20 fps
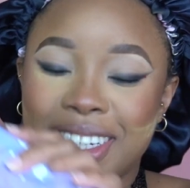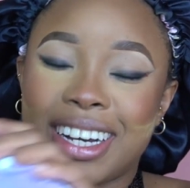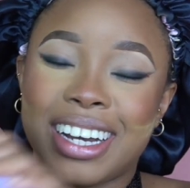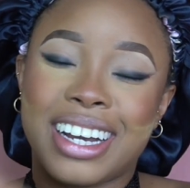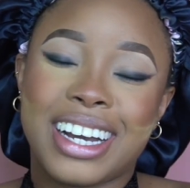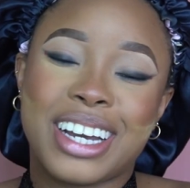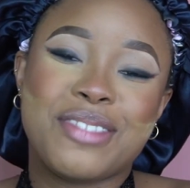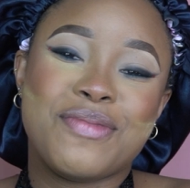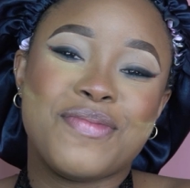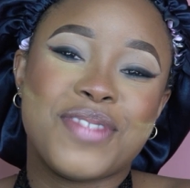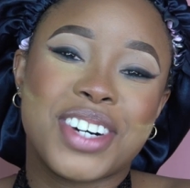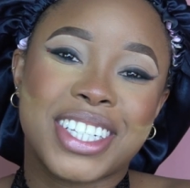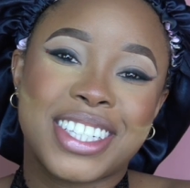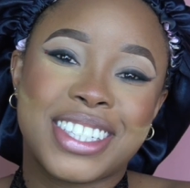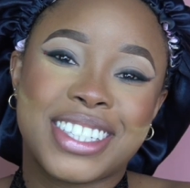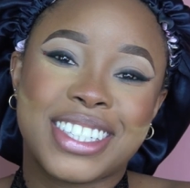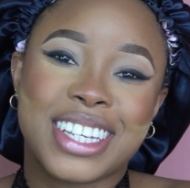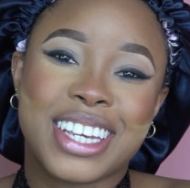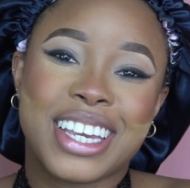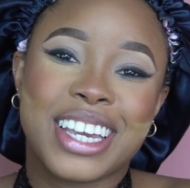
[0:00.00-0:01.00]
I
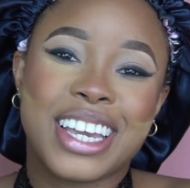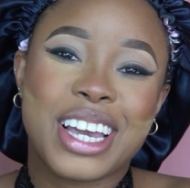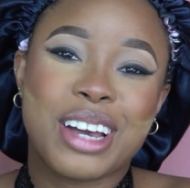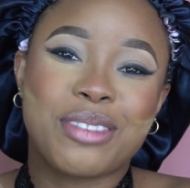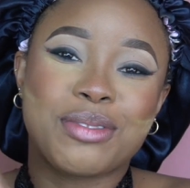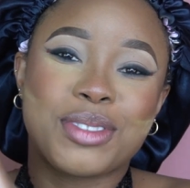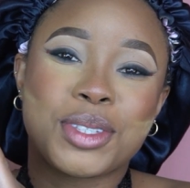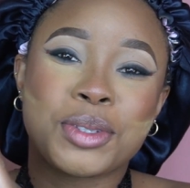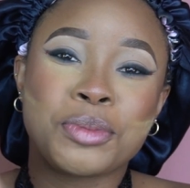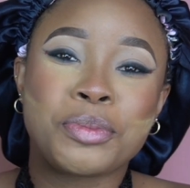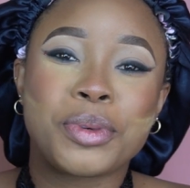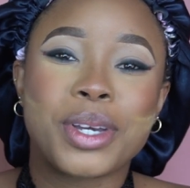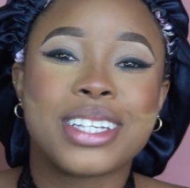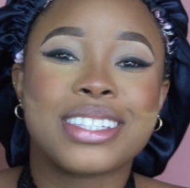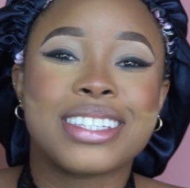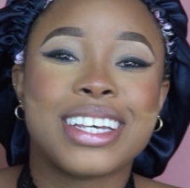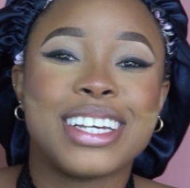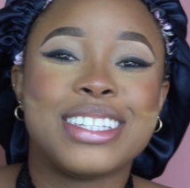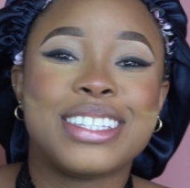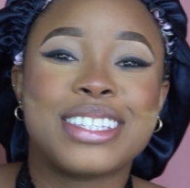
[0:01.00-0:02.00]
must say I'm super
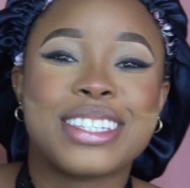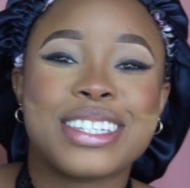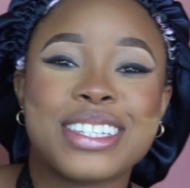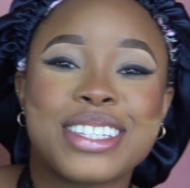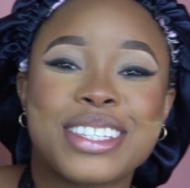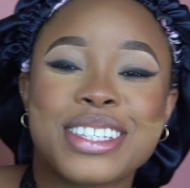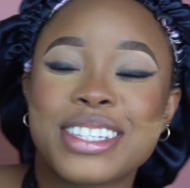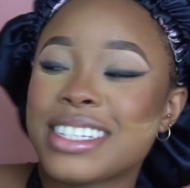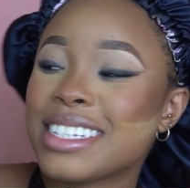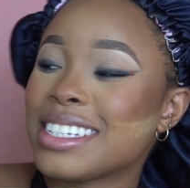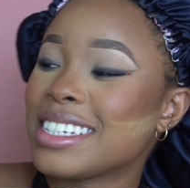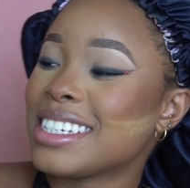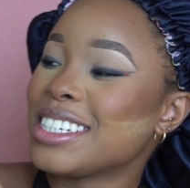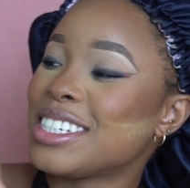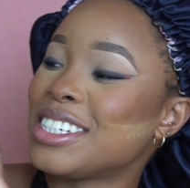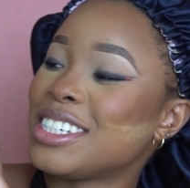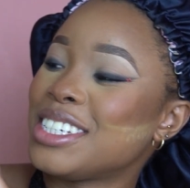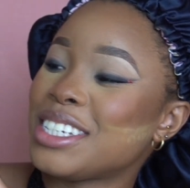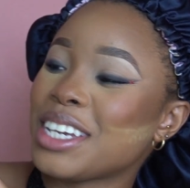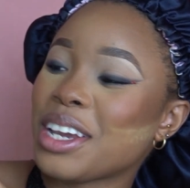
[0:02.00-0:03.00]
excited to
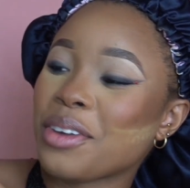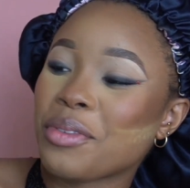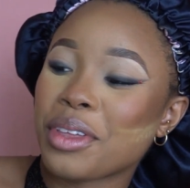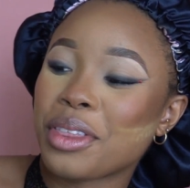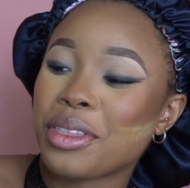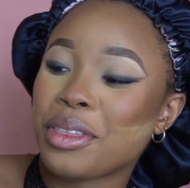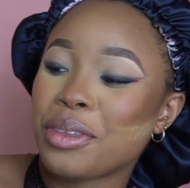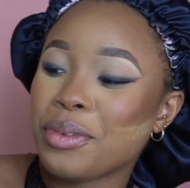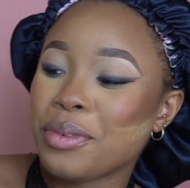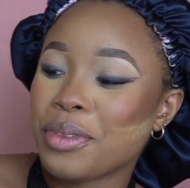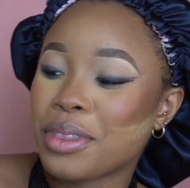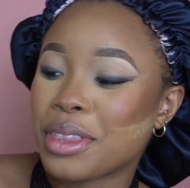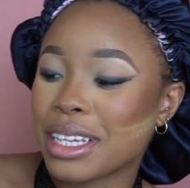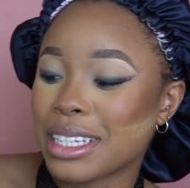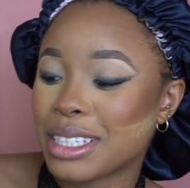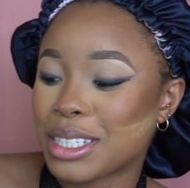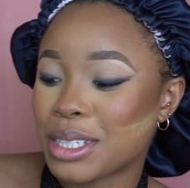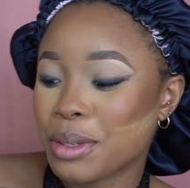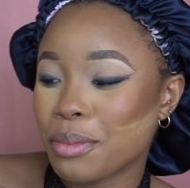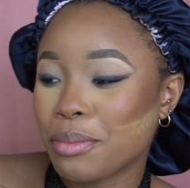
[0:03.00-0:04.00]
share with you
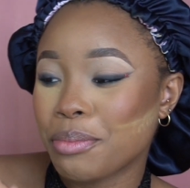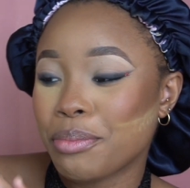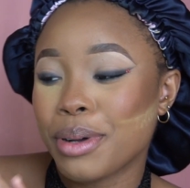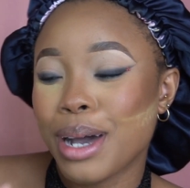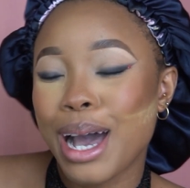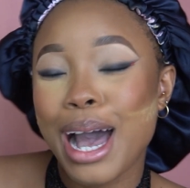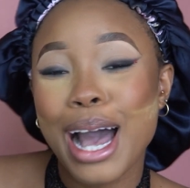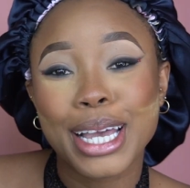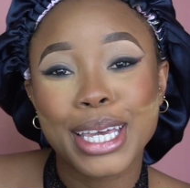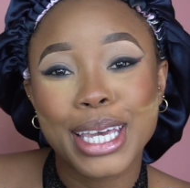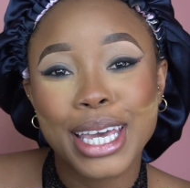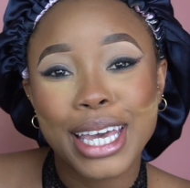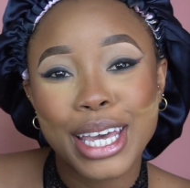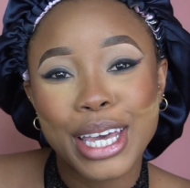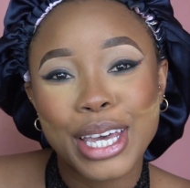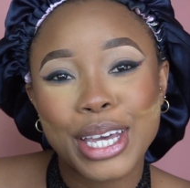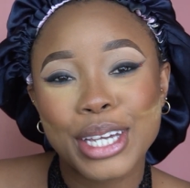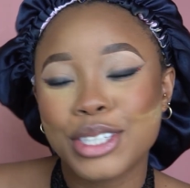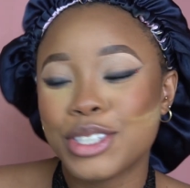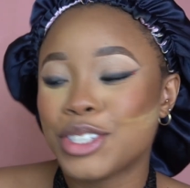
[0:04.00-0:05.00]
this
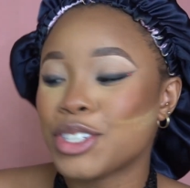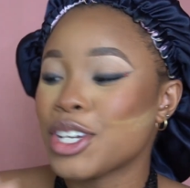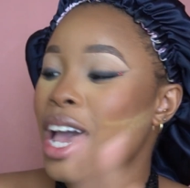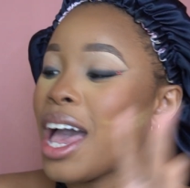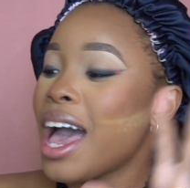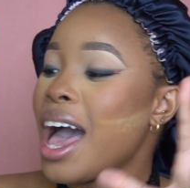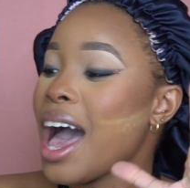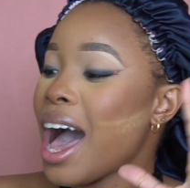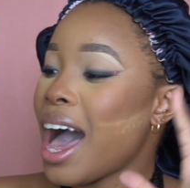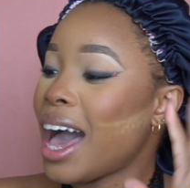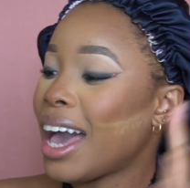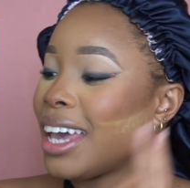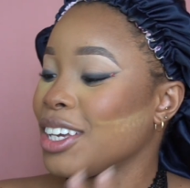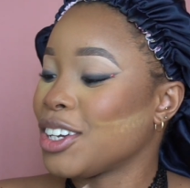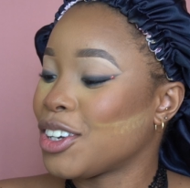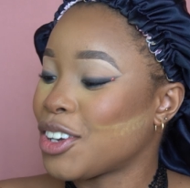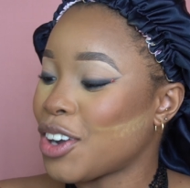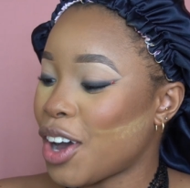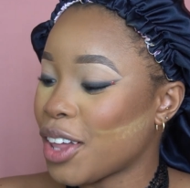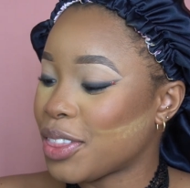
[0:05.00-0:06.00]
package. I
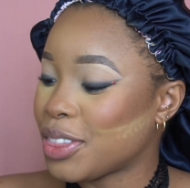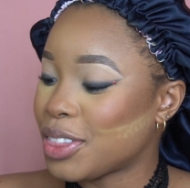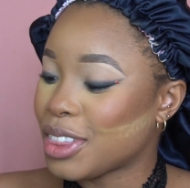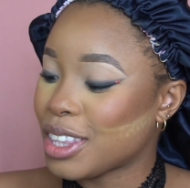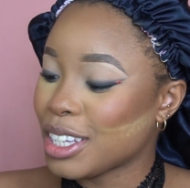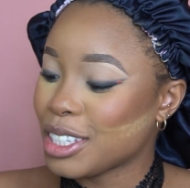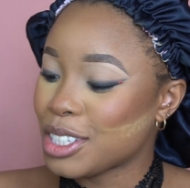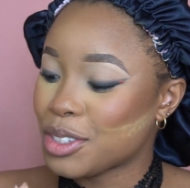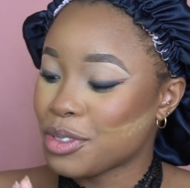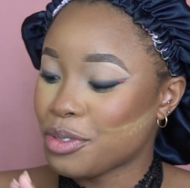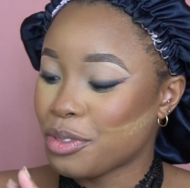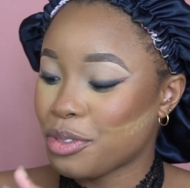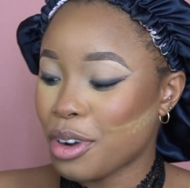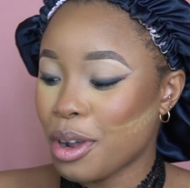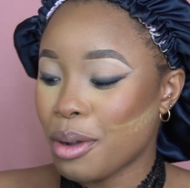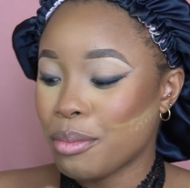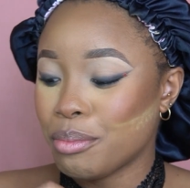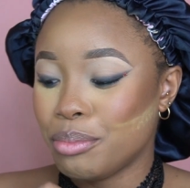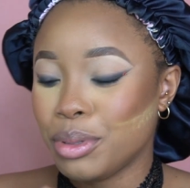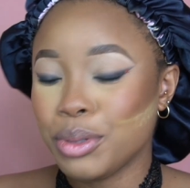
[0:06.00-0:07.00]
got this
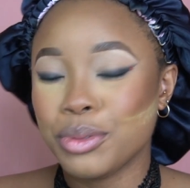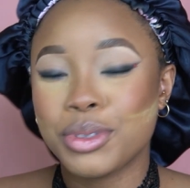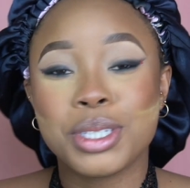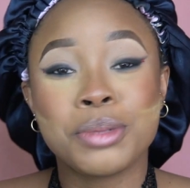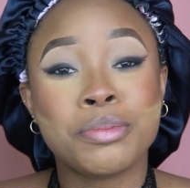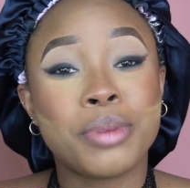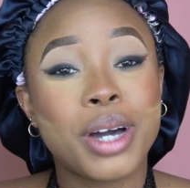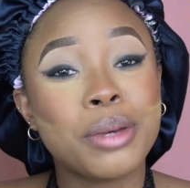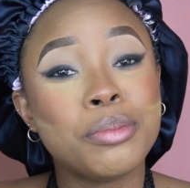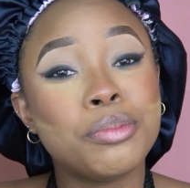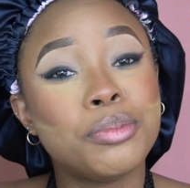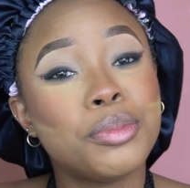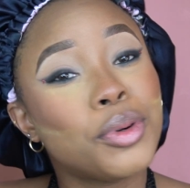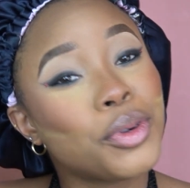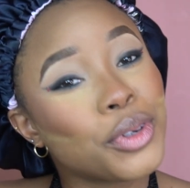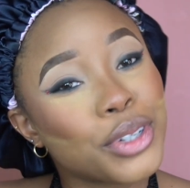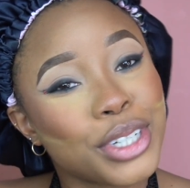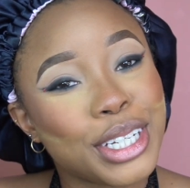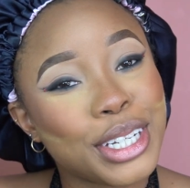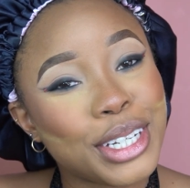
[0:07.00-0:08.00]
from Beauty by
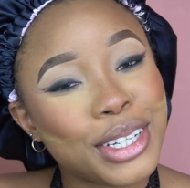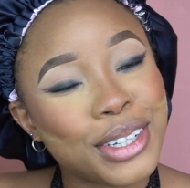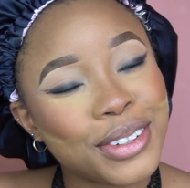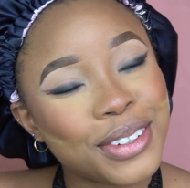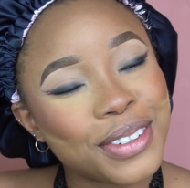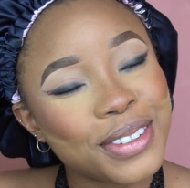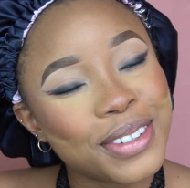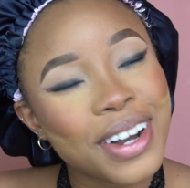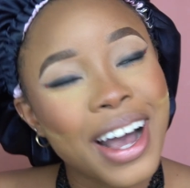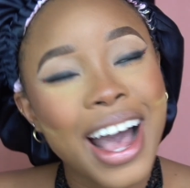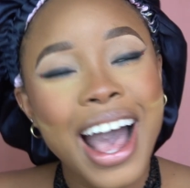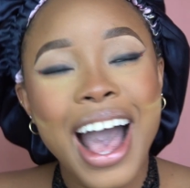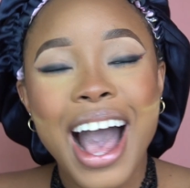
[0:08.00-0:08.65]
Borneo.